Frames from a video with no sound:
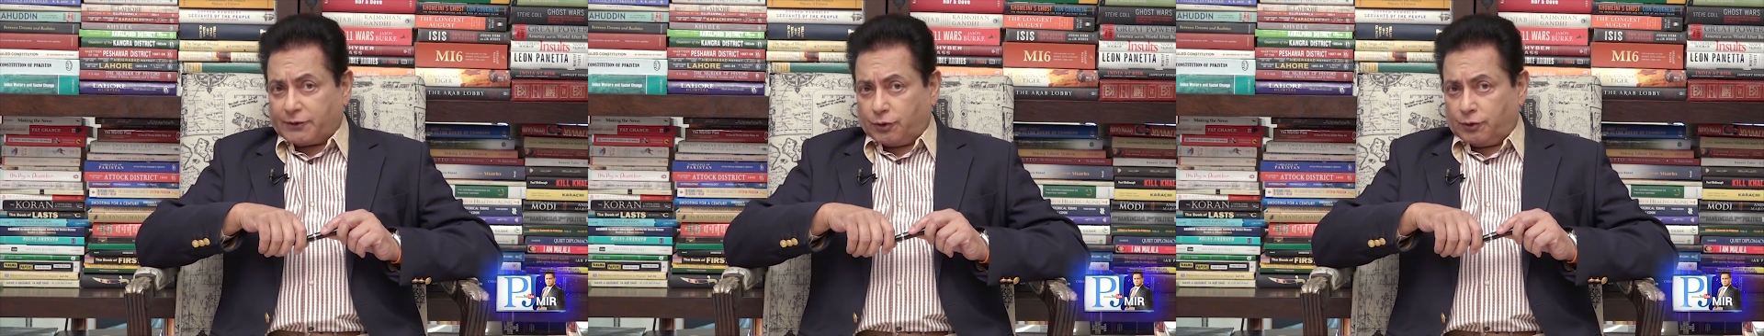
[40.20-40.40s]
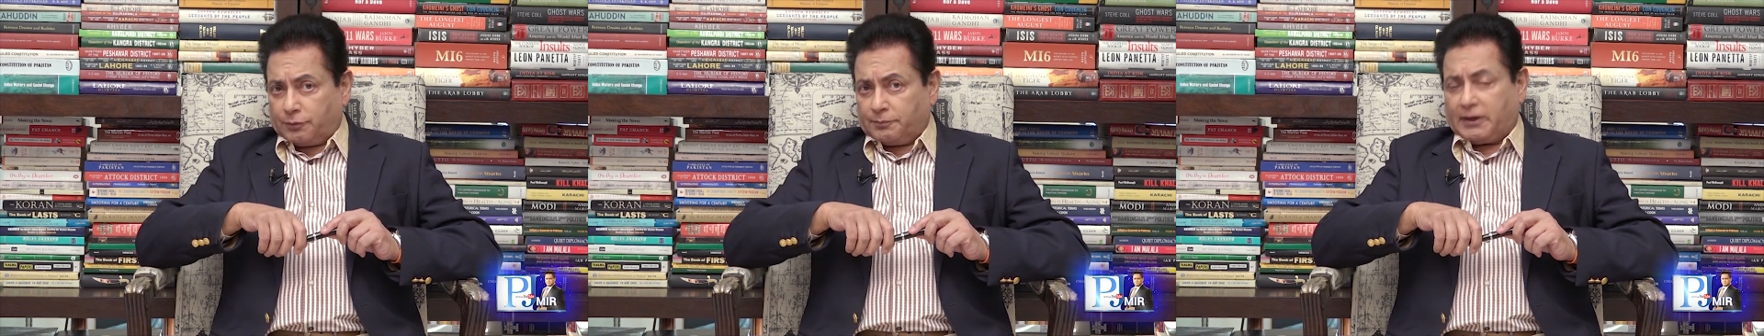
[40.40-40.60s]

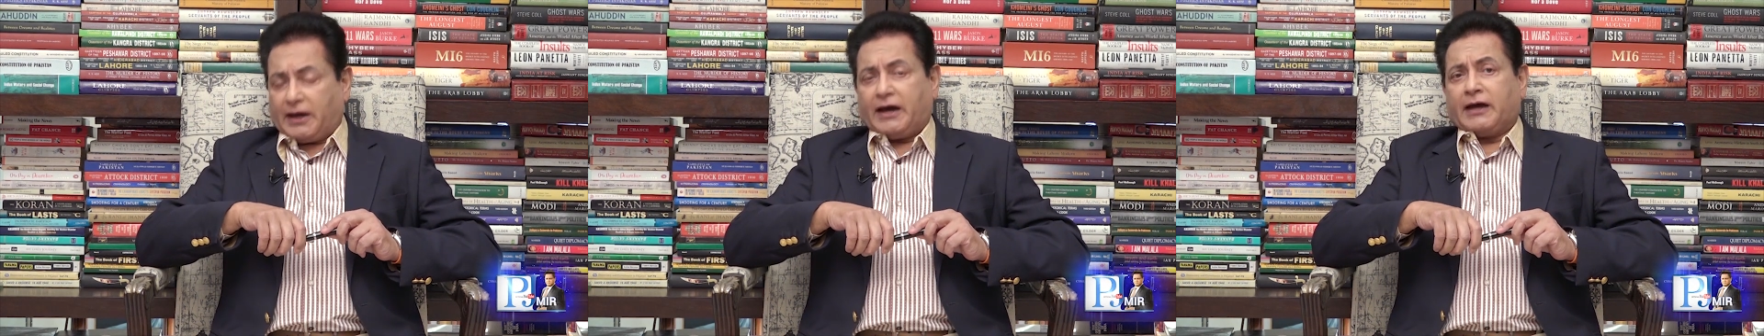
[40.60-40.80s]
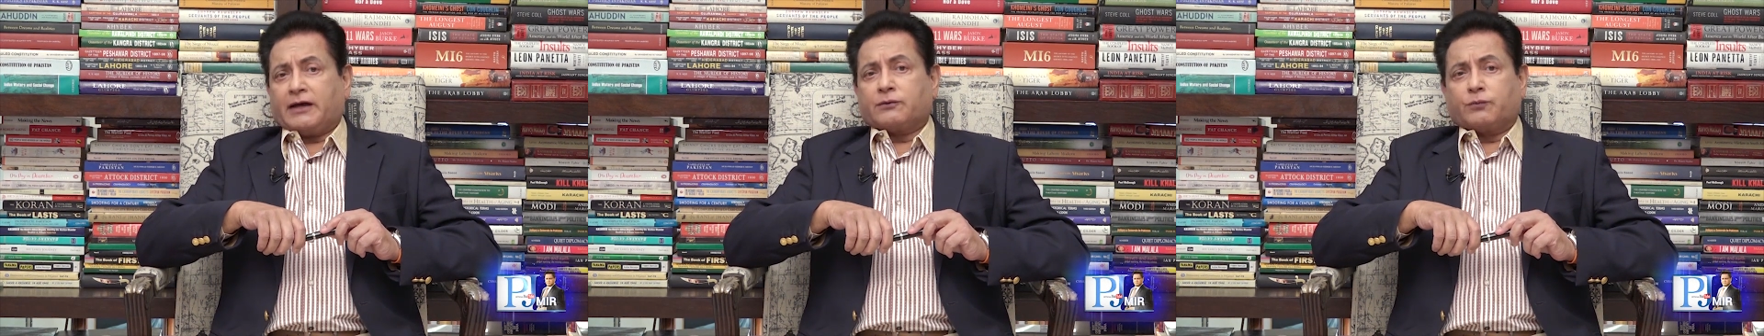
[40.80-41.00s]
alaikum
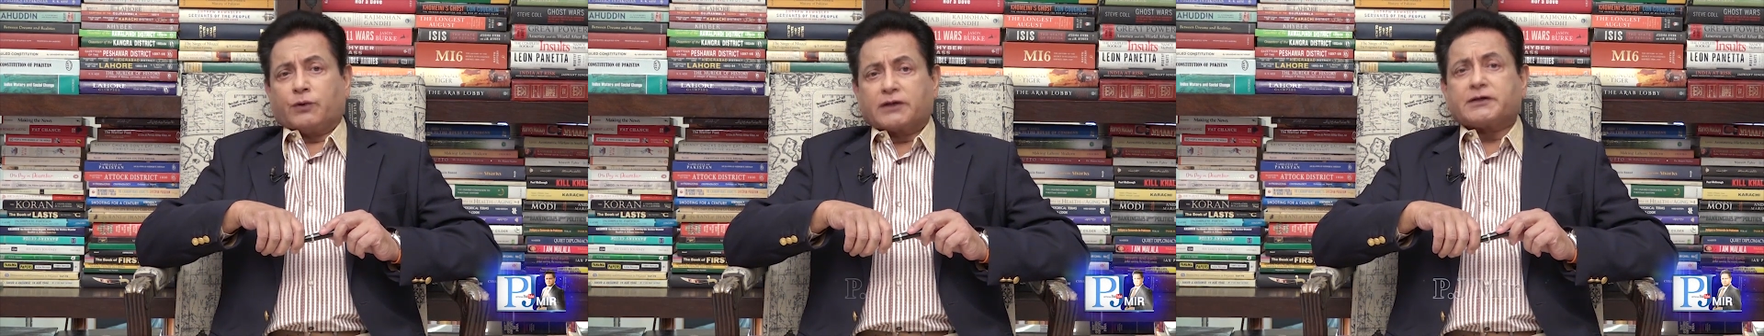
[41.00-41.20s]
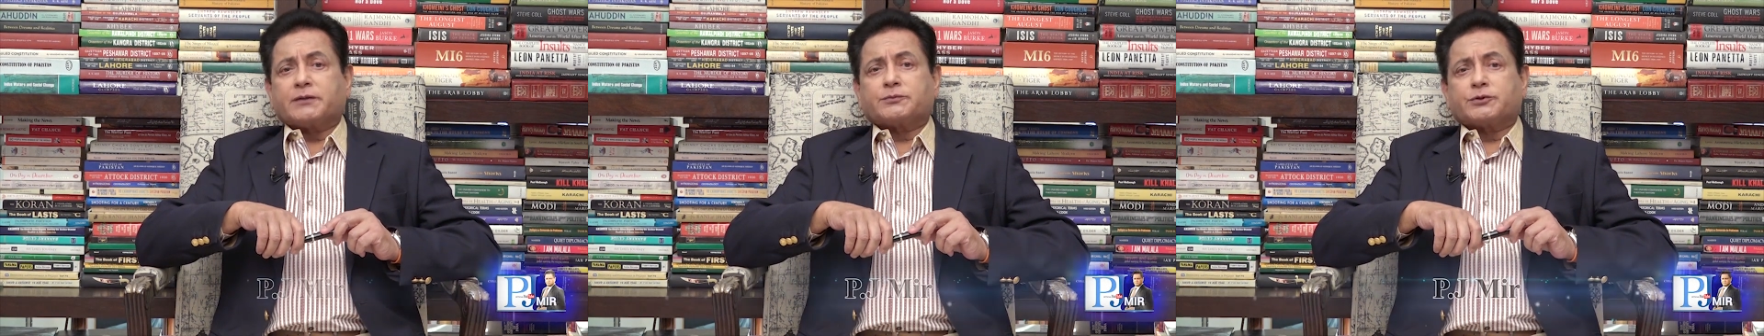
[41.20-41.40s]
and
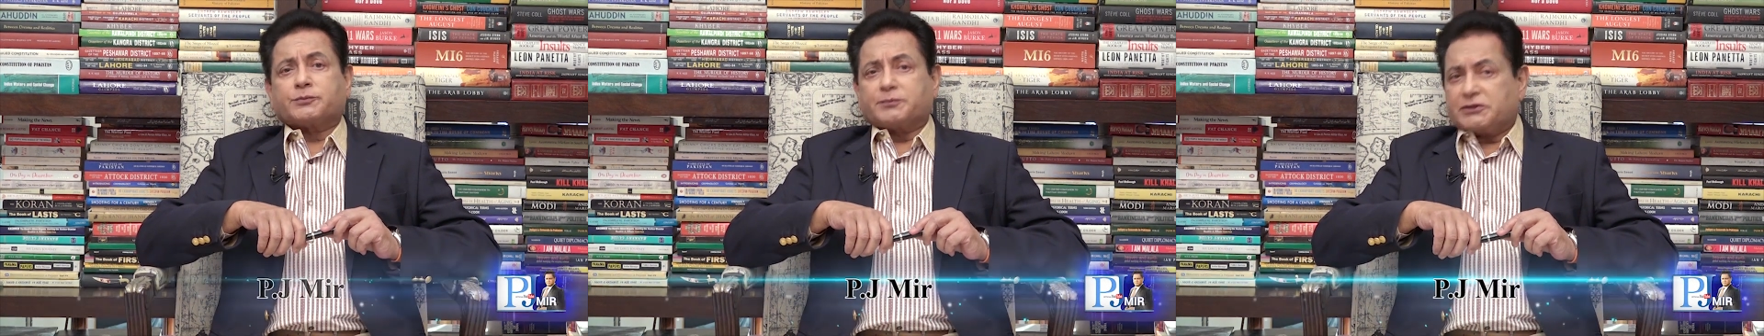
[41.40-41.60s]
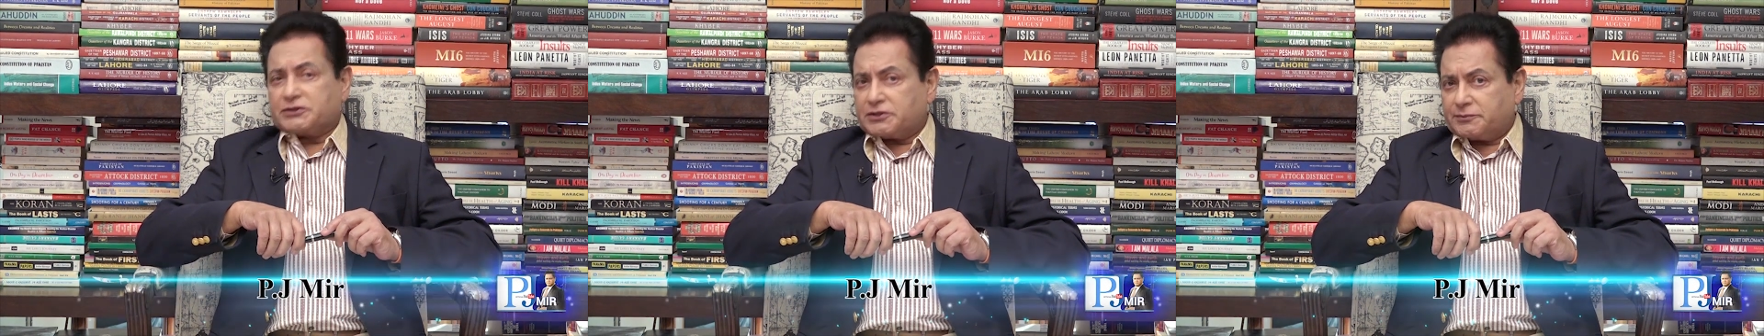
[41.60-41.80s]
welcome to
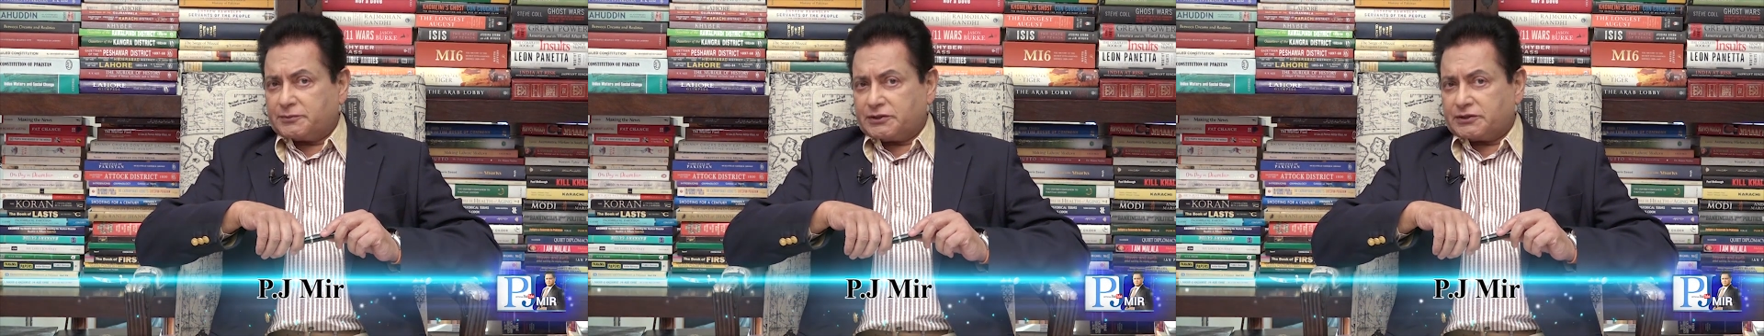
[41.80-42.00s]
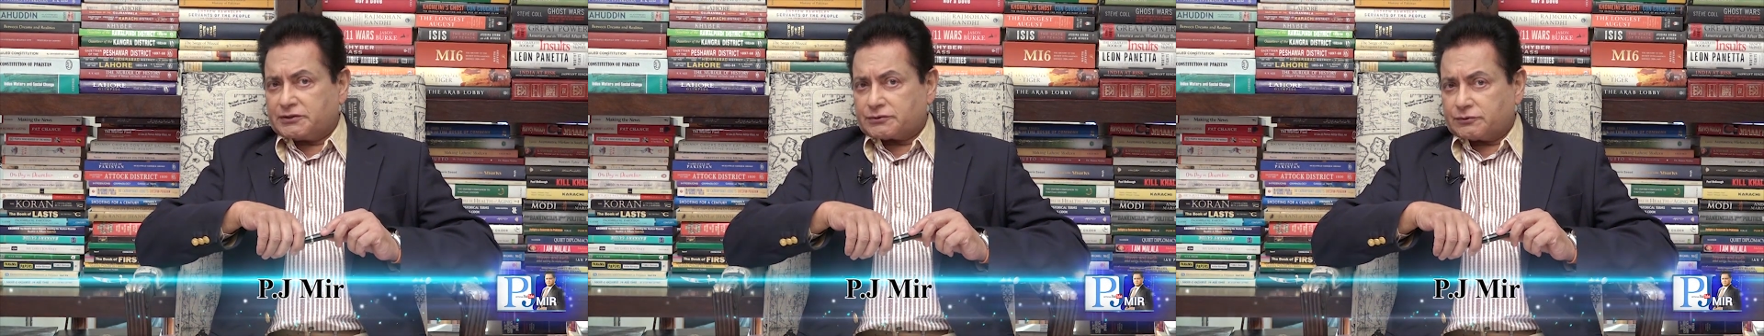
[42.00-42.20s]

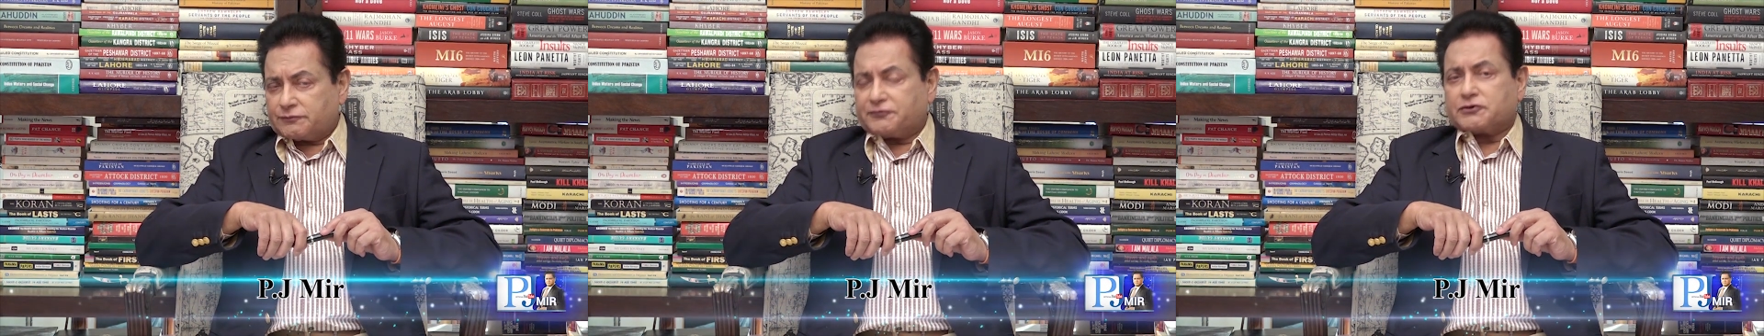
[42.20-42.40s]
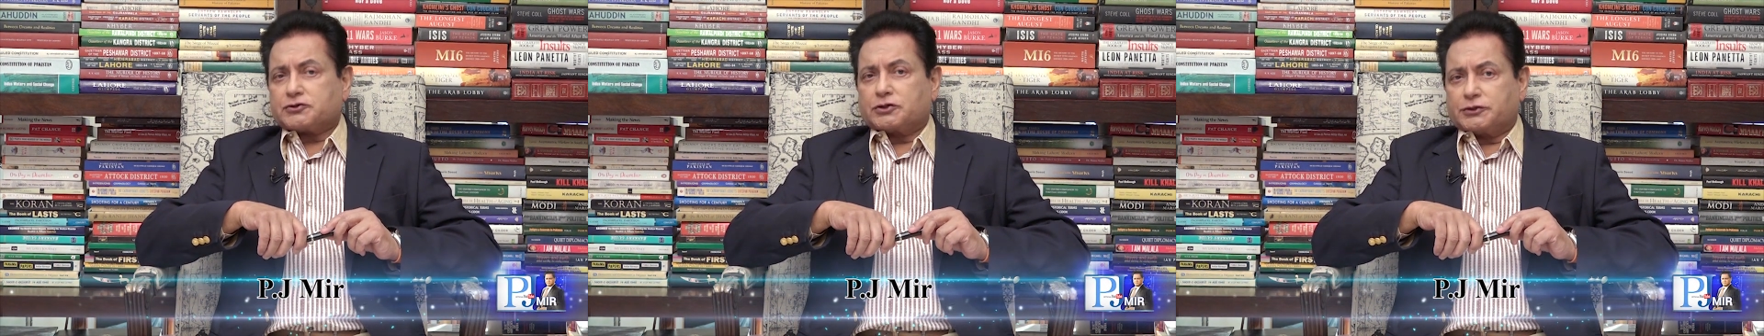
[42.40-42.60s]
PJME's
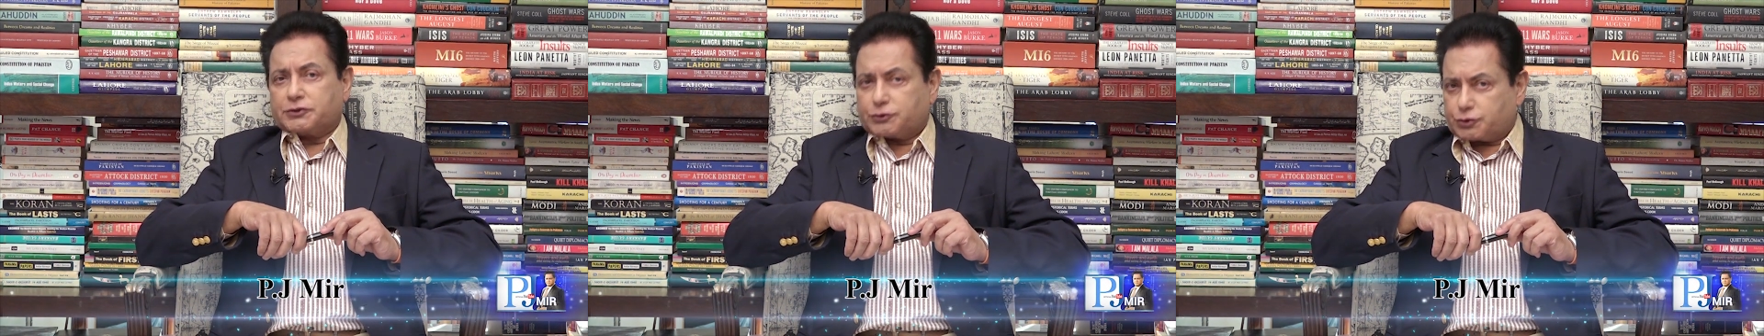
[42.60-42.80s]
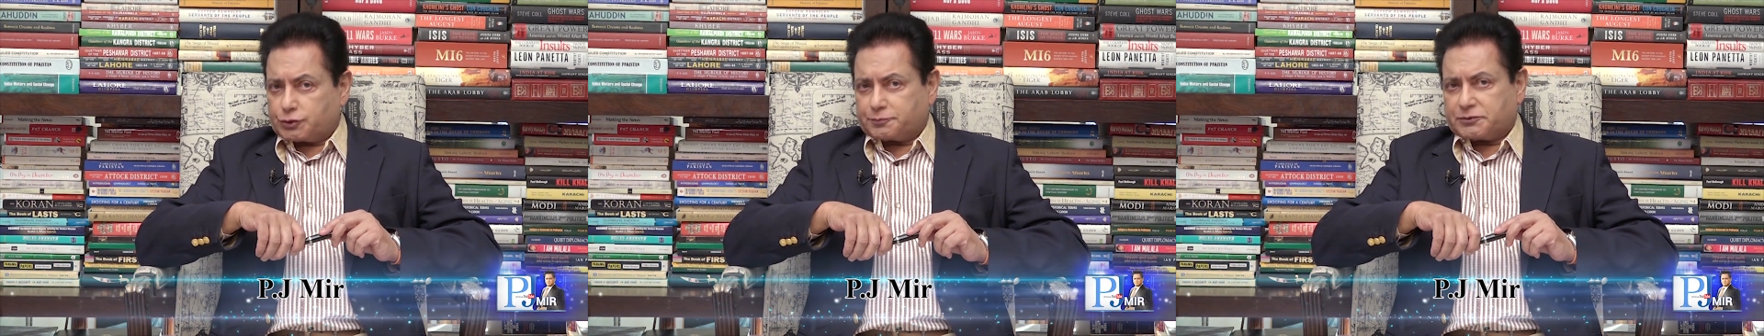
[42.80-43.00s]
official
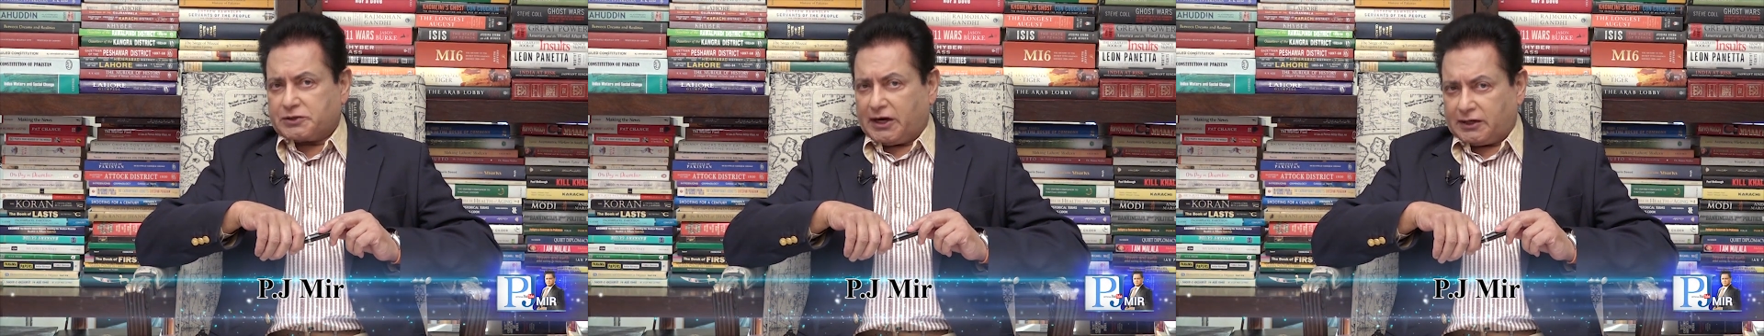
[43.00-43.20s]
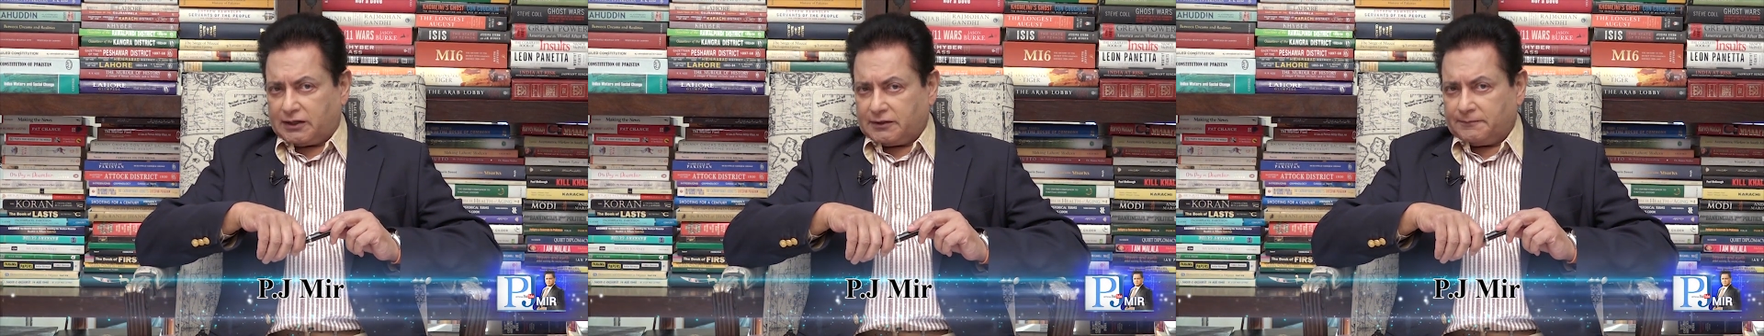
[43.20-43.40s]
YouTube
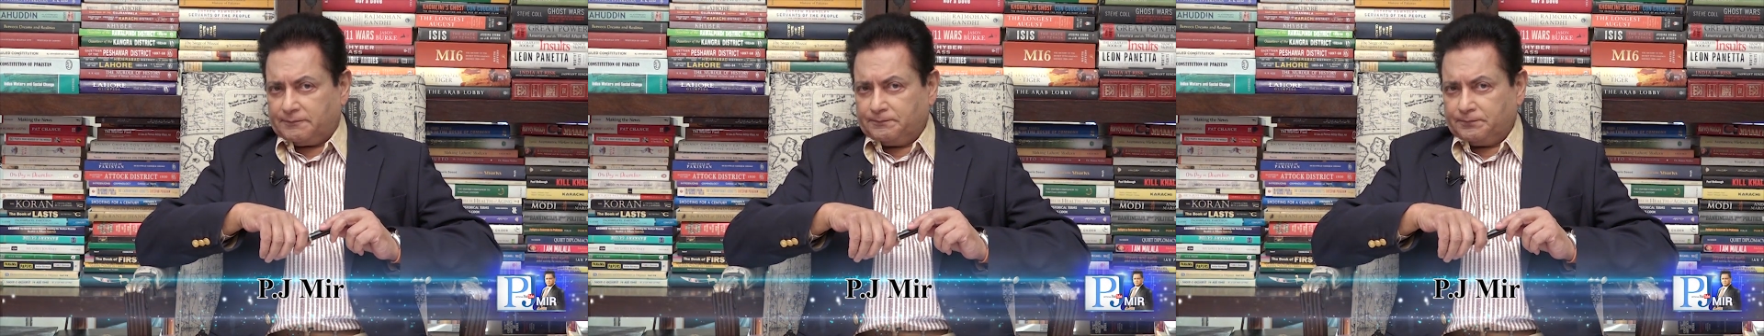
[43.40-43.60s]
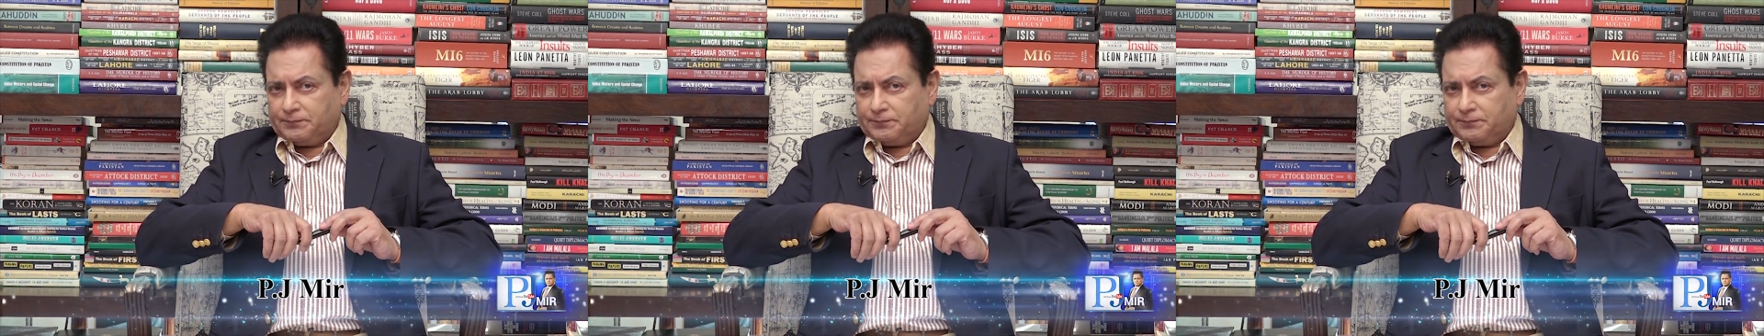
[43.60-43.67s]
channel.